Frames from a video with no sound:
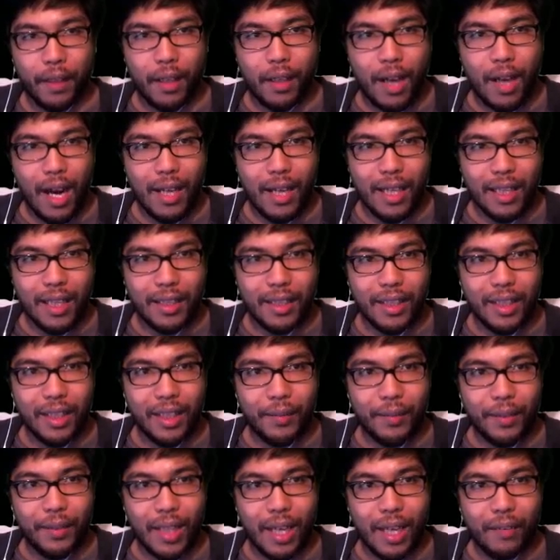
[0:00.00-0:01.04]
I didn't
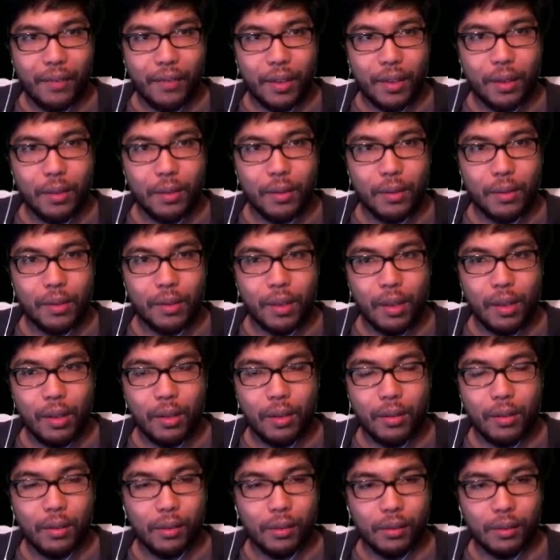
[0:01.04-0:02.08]
even have to use
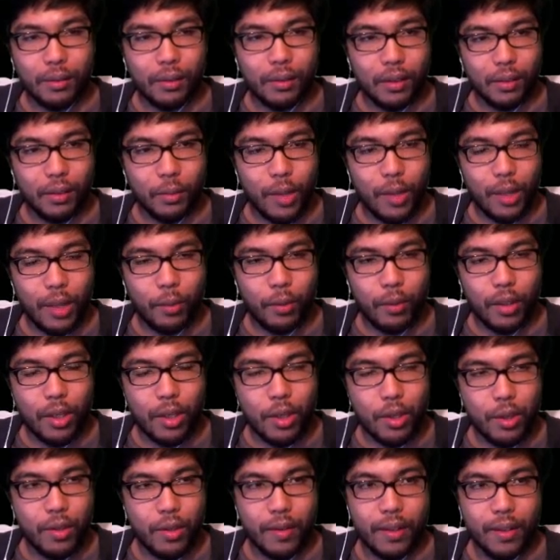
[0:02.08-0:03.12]
all, like,
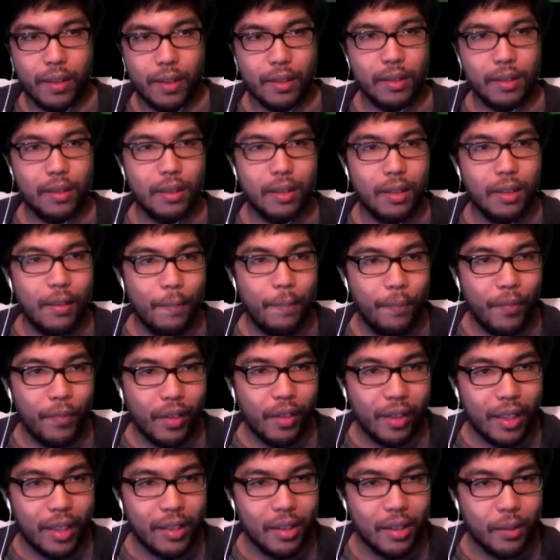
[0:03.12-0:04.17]
100 of these.
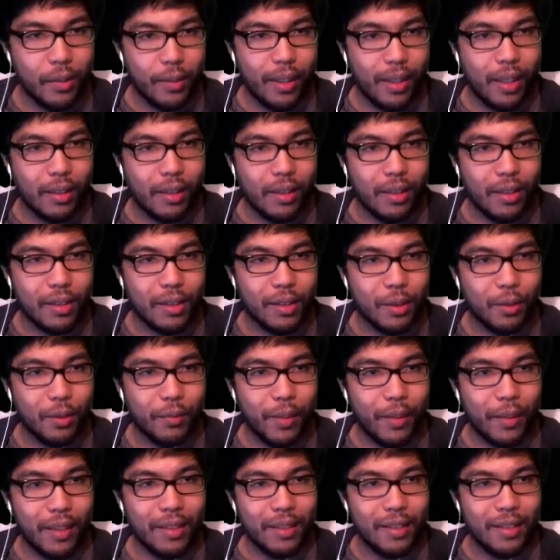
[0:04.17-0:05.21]
Okay, so we got lots of soul
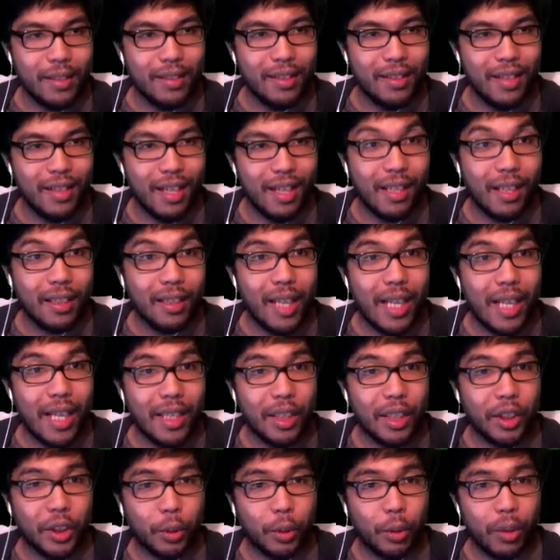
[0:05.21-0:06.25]
mights. I got a
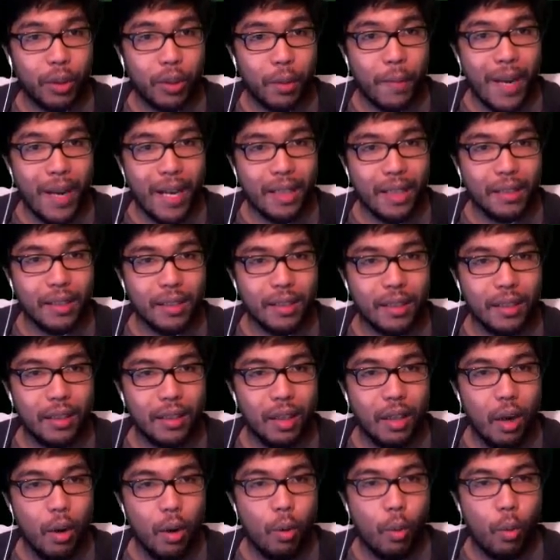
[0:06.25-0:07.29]
destroyer mask.
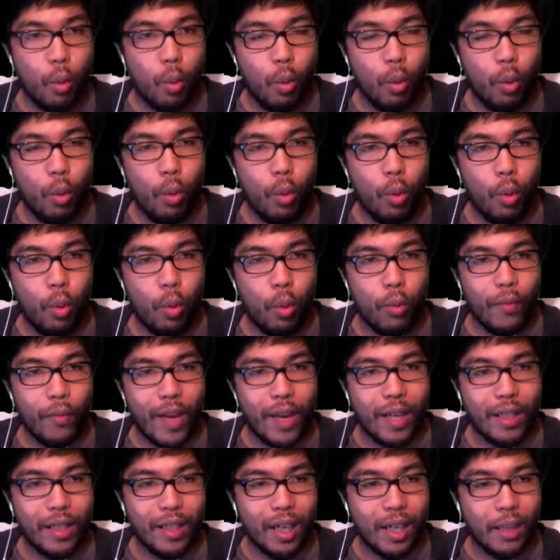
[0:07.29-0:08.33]
Ooh,
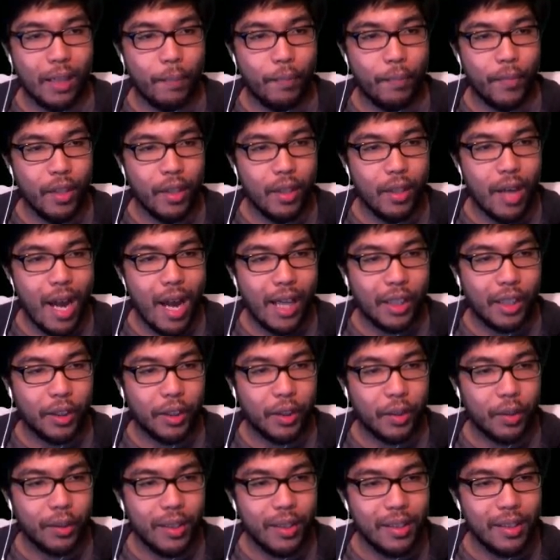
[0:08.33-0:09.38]
vanity item. I can
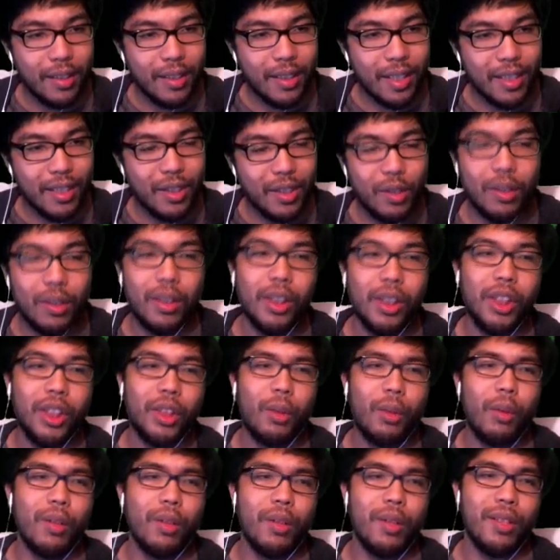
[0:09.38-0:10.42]
turn this into the
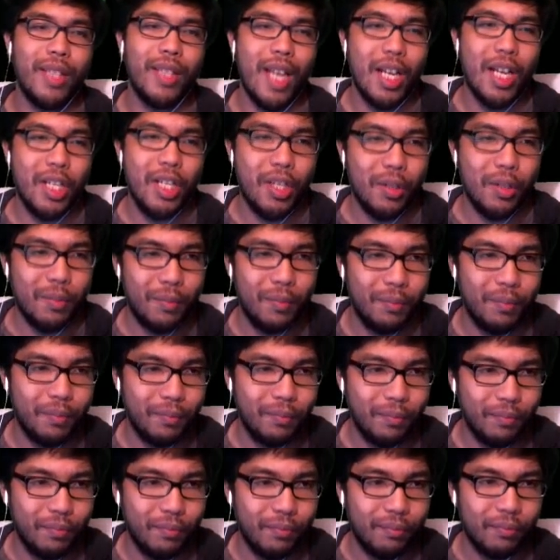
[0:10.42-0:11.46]
destroyer statue.
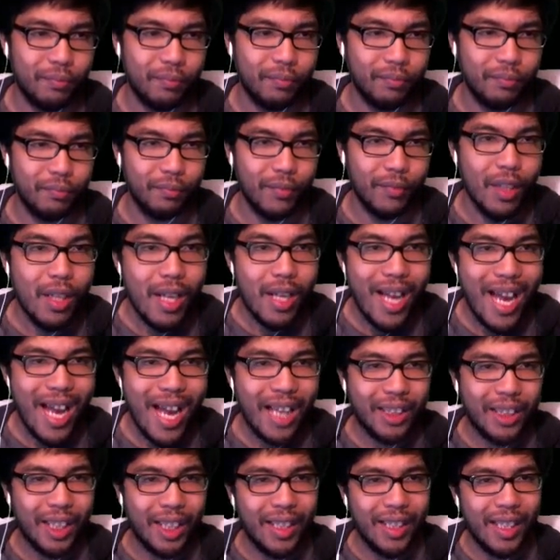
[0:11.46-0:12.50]
Hmm.
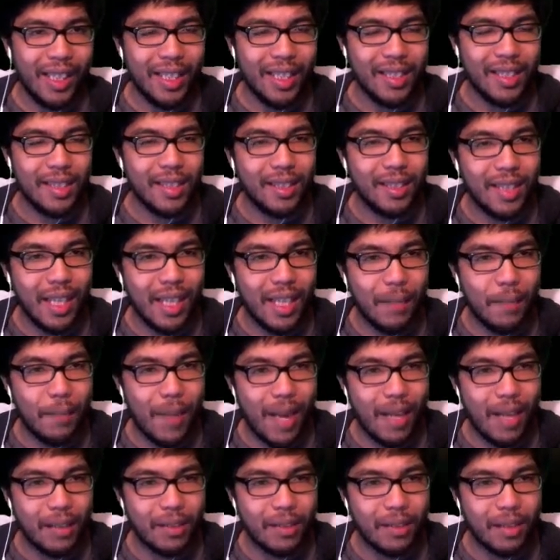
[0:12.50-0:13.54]
Actually, I think it's the same
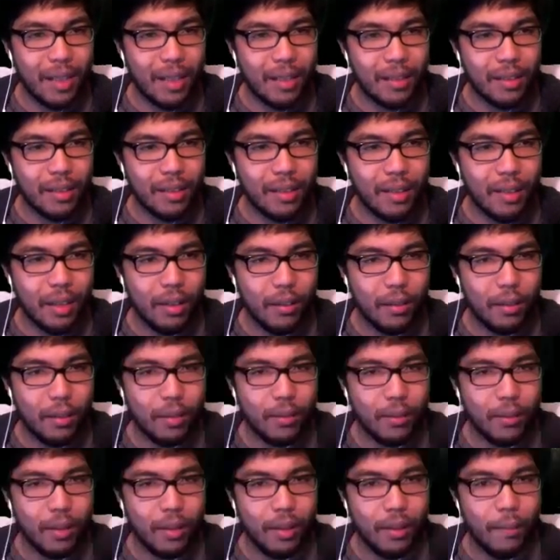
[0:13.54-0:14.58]
mask as the other one,
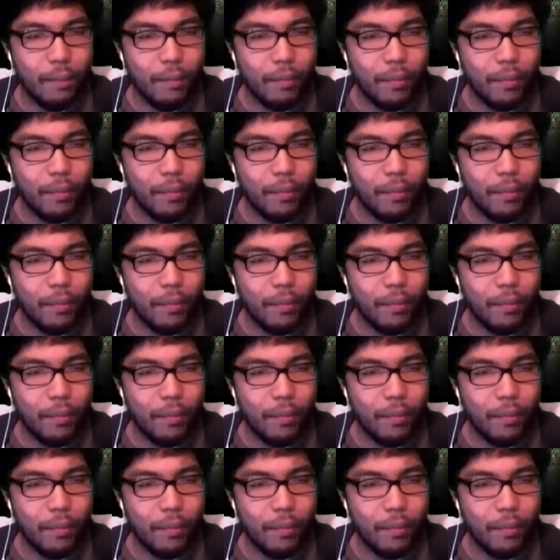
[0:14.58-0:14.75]
right?